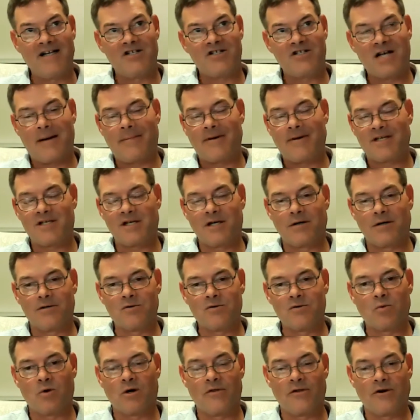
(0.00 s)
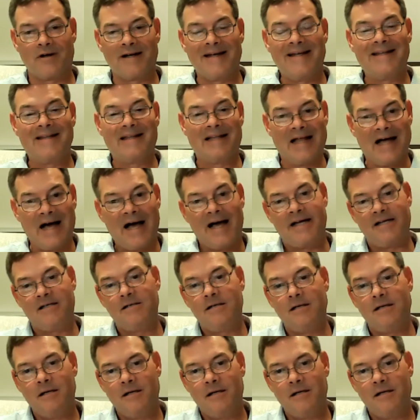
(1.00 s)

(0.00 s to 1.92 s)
shopping centers where they're in line,